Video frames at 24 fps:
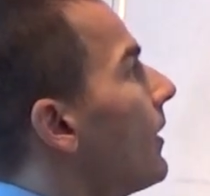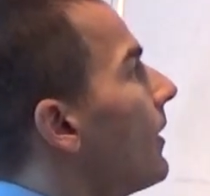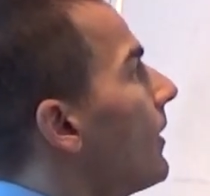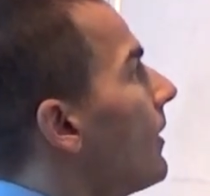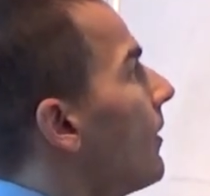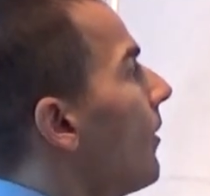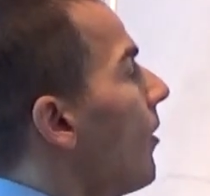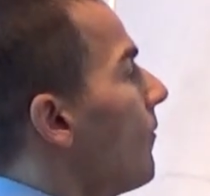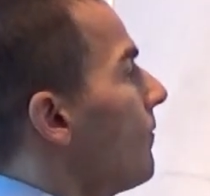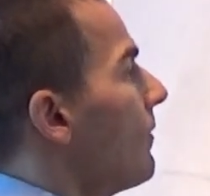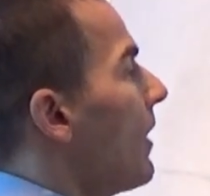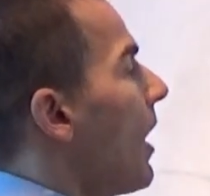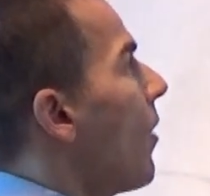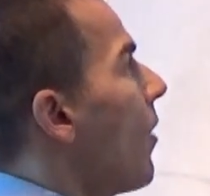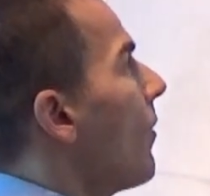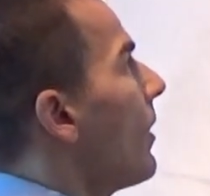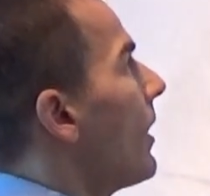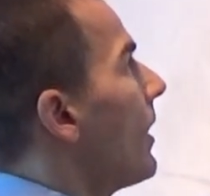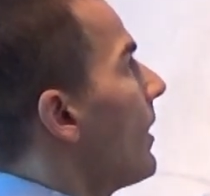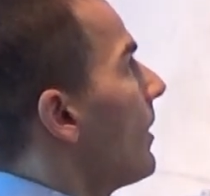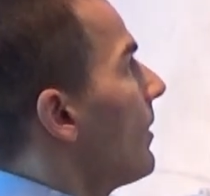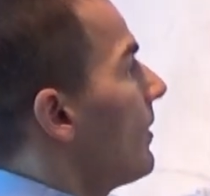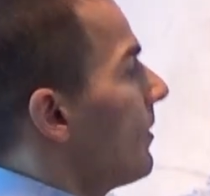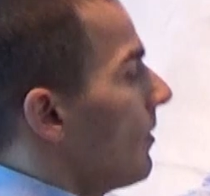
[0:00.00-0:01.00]
of
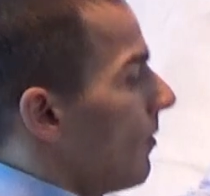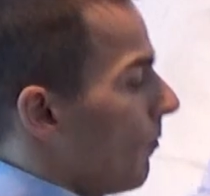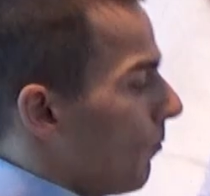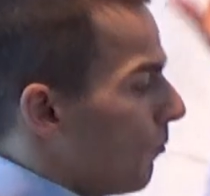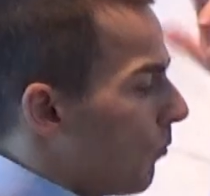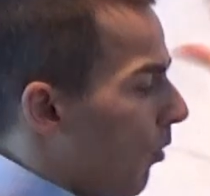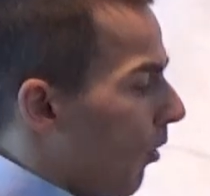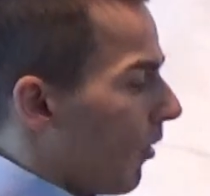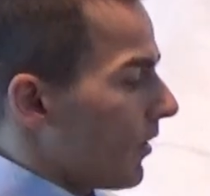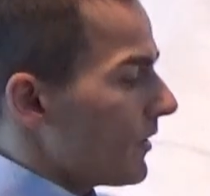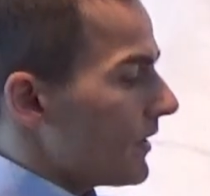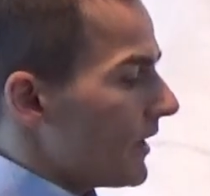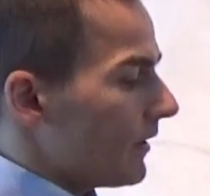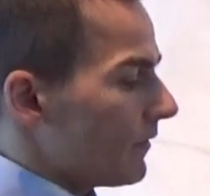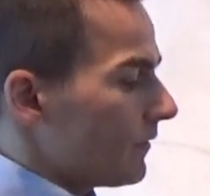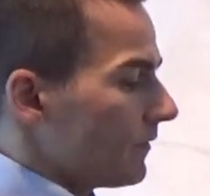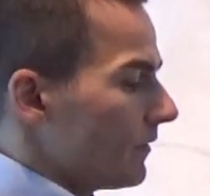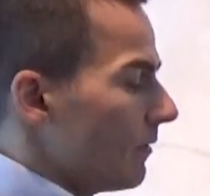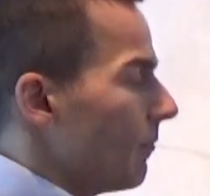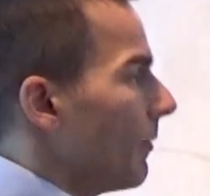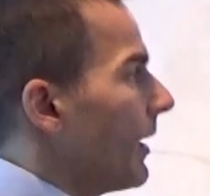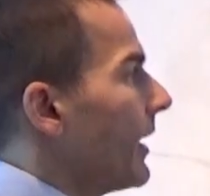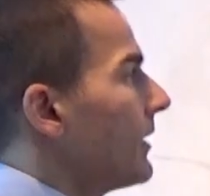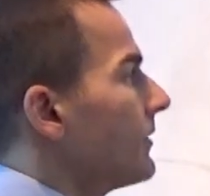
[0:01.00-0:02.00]
our point
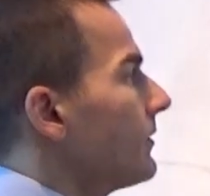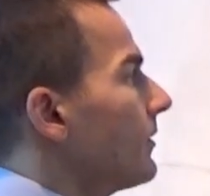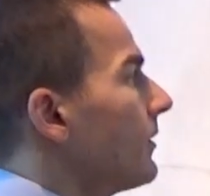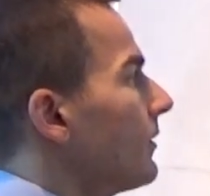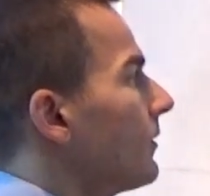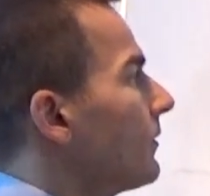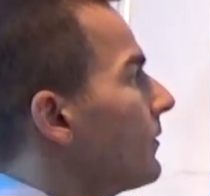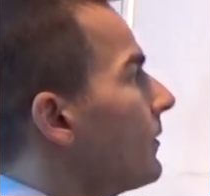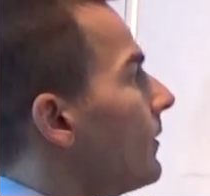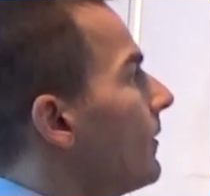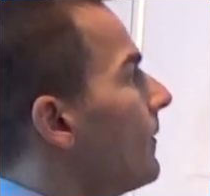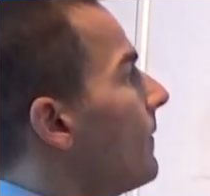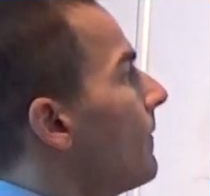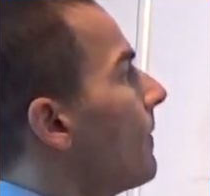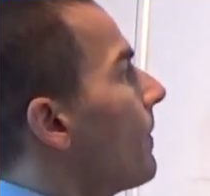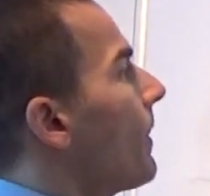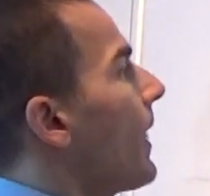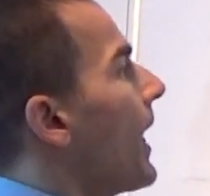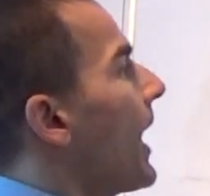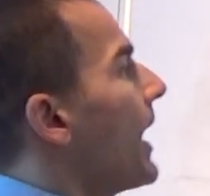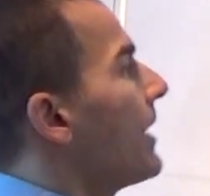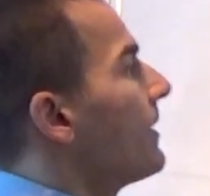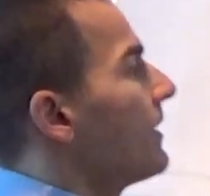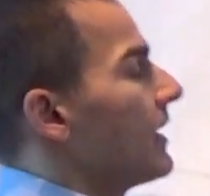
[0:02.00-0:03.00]
estimators,
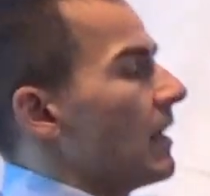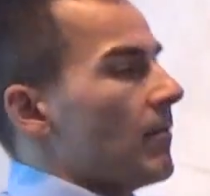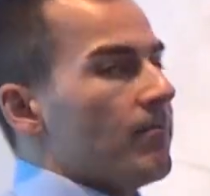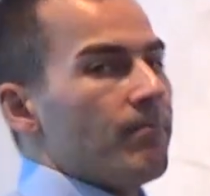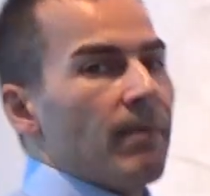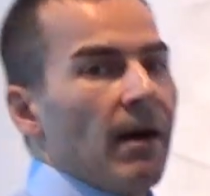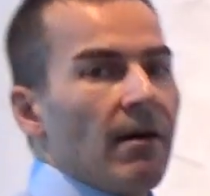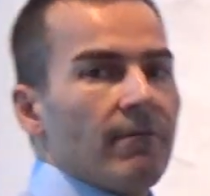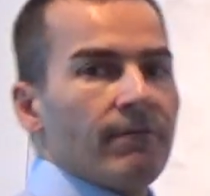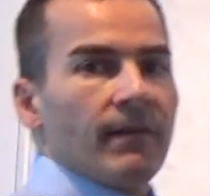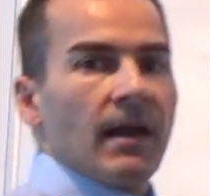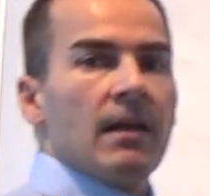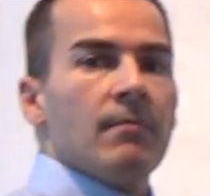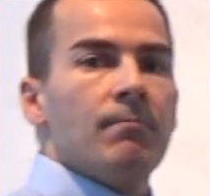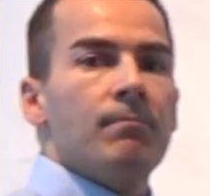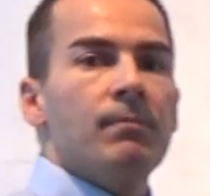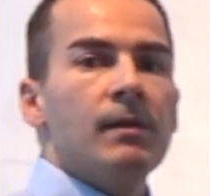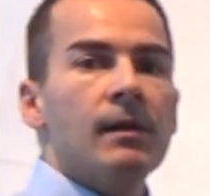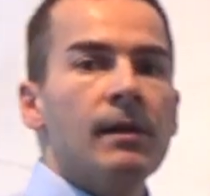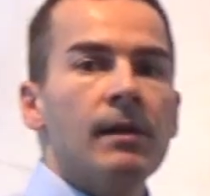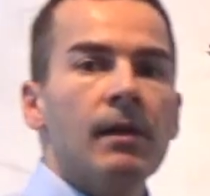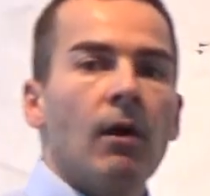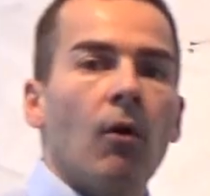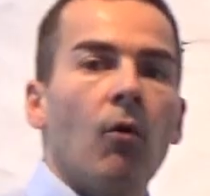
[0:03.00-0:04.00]
and above
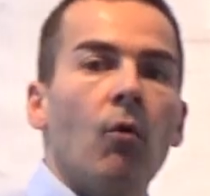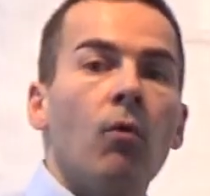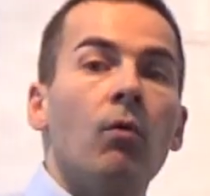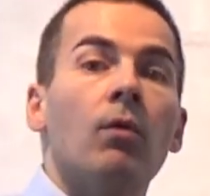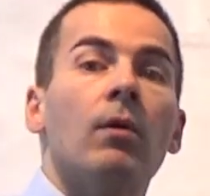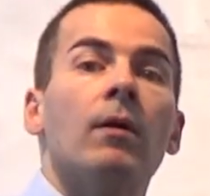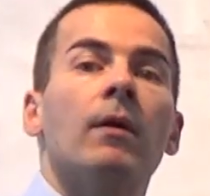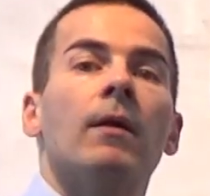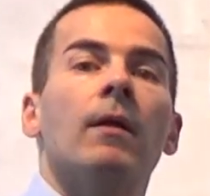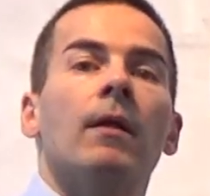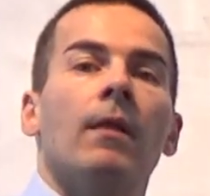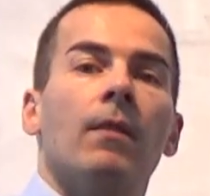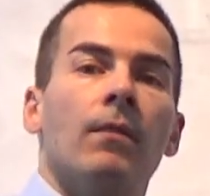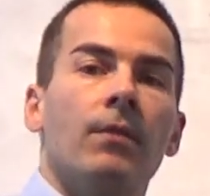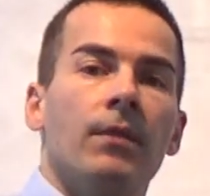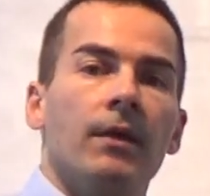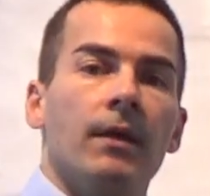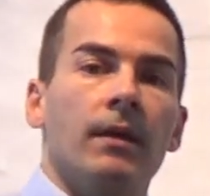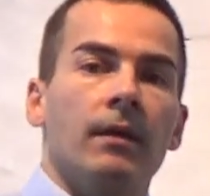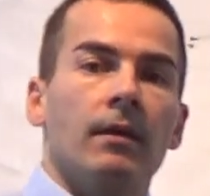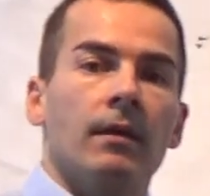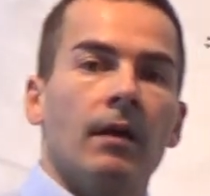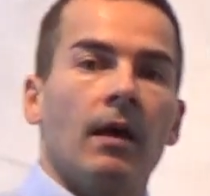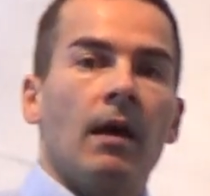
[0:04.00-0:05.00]
and below
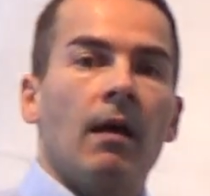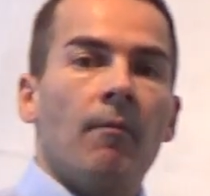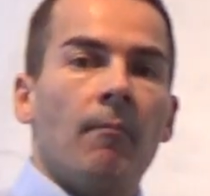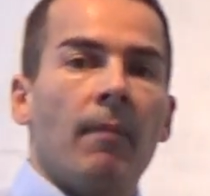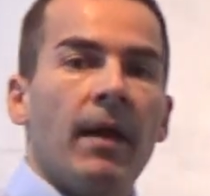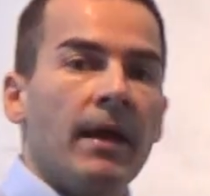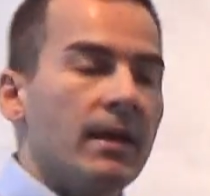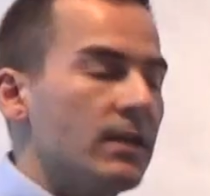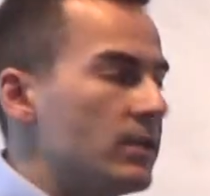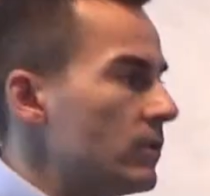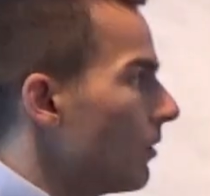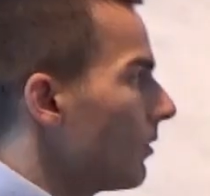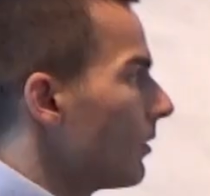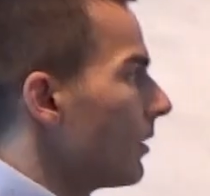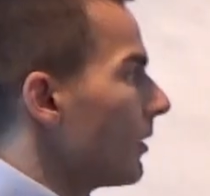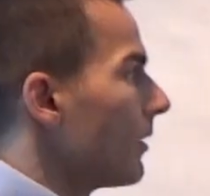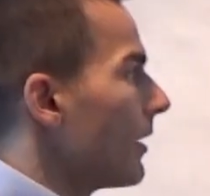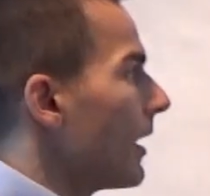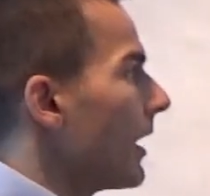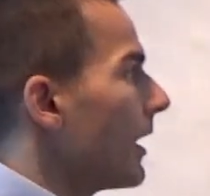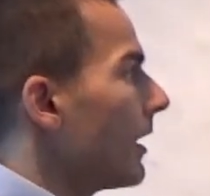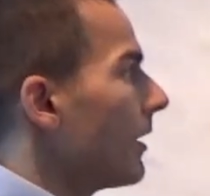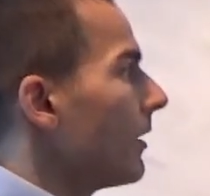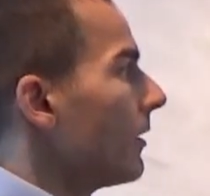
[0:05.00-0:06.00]
the main
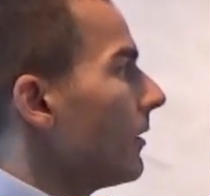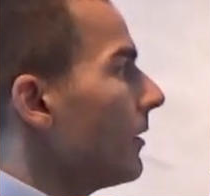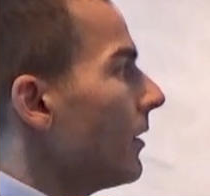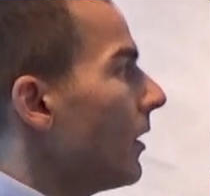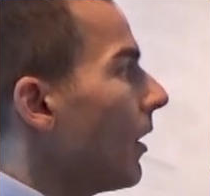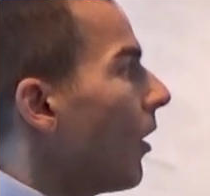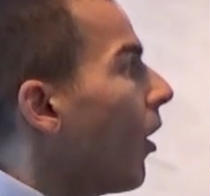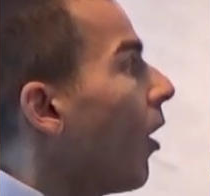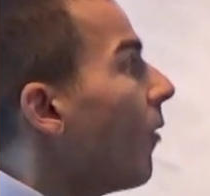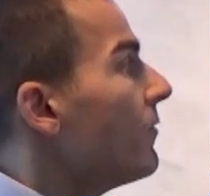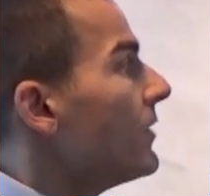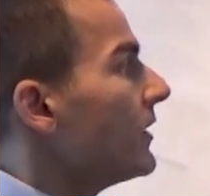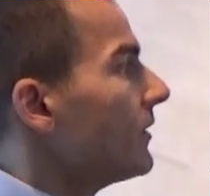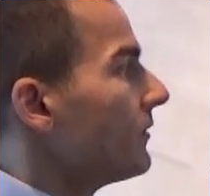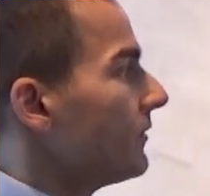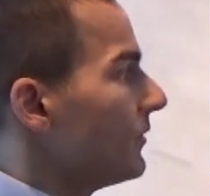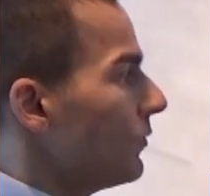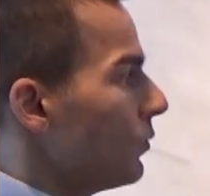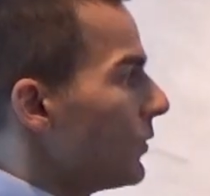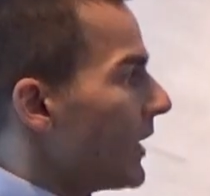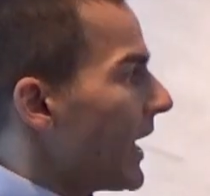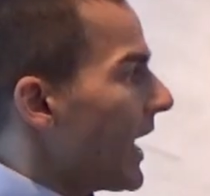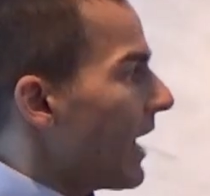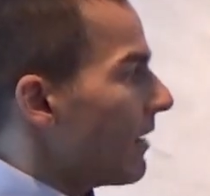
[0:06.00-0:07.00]
diagonal,
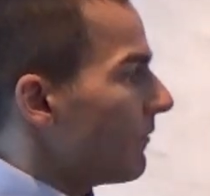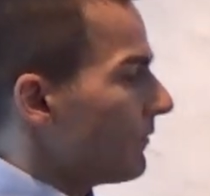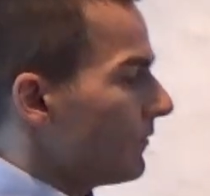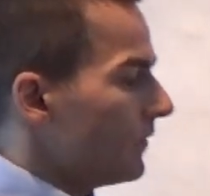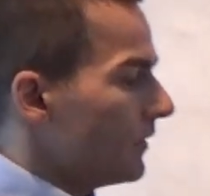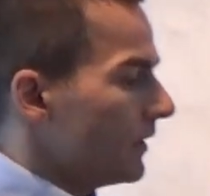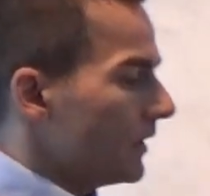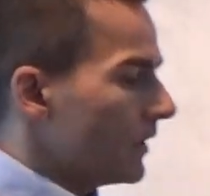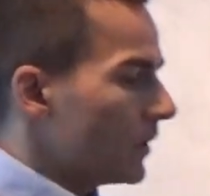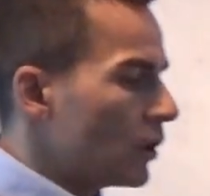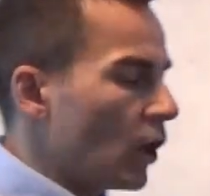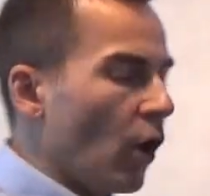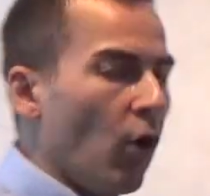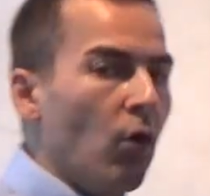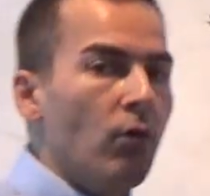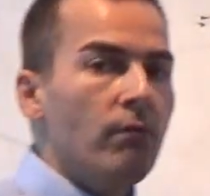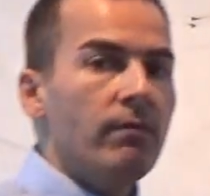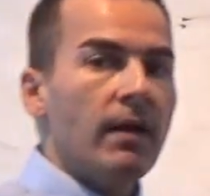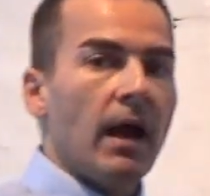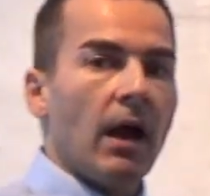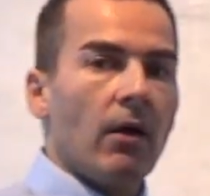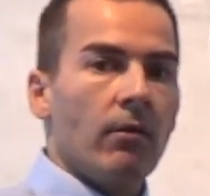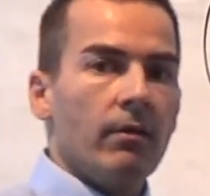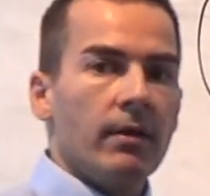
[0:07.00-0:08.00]
obviously we have the
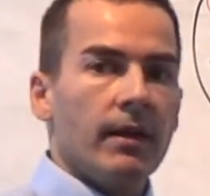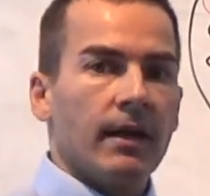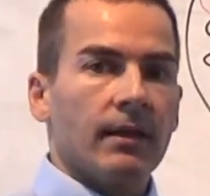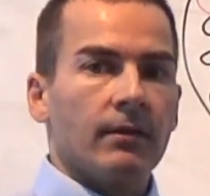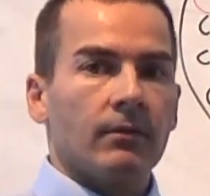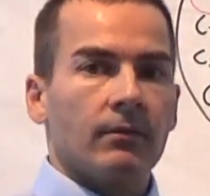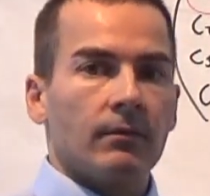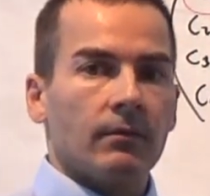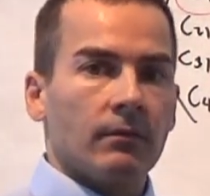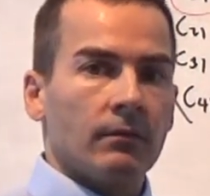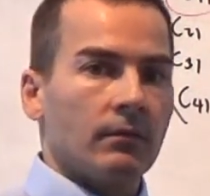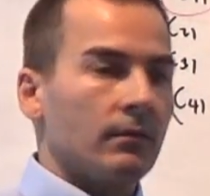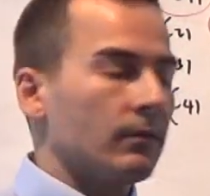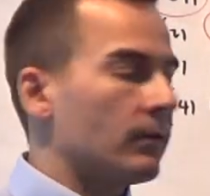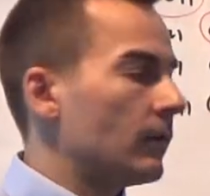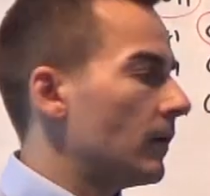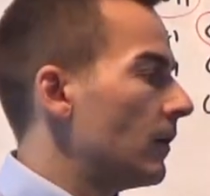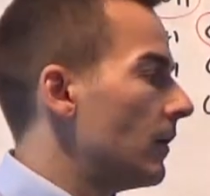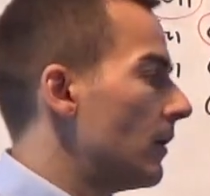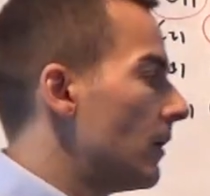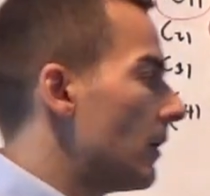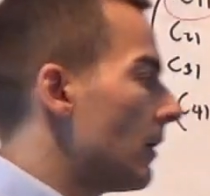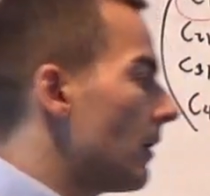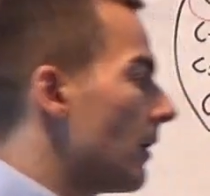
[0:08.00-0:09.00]
covariances
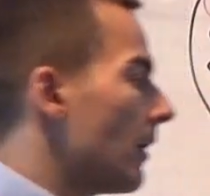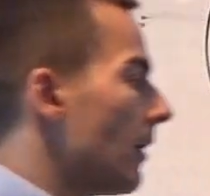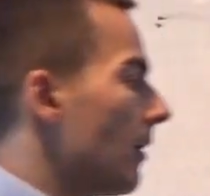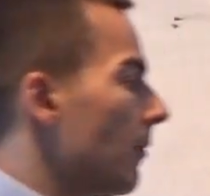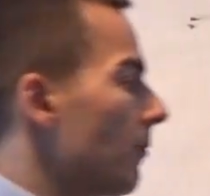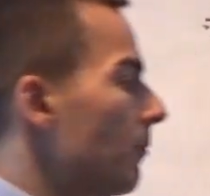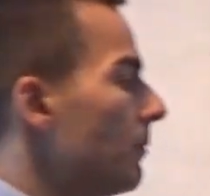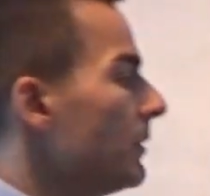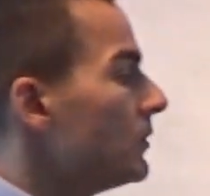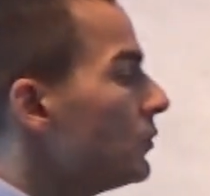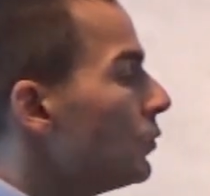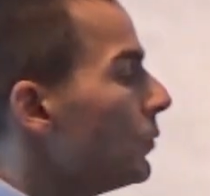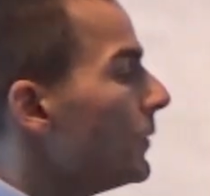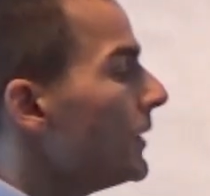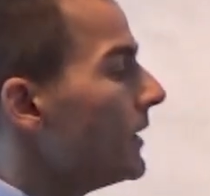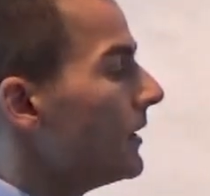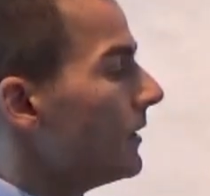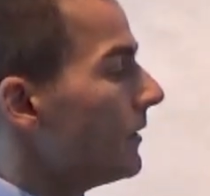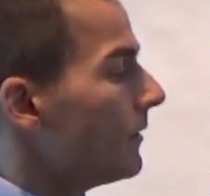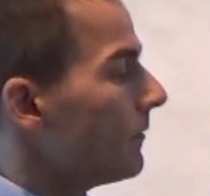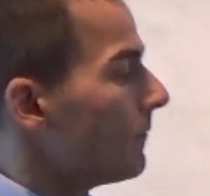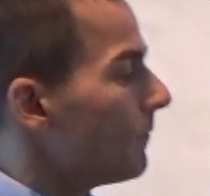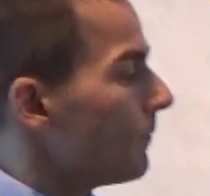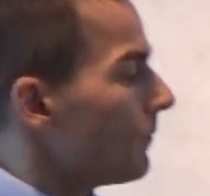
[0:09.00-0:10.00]

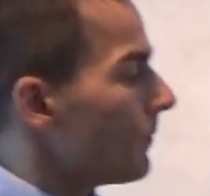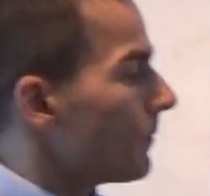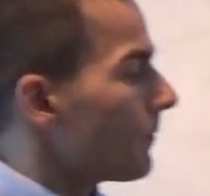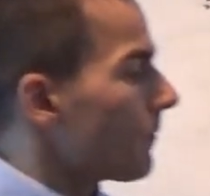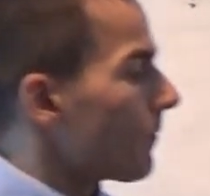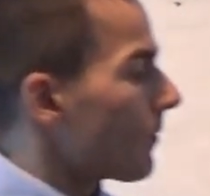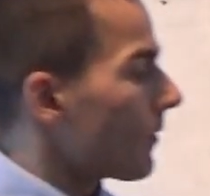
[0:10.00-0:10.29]
between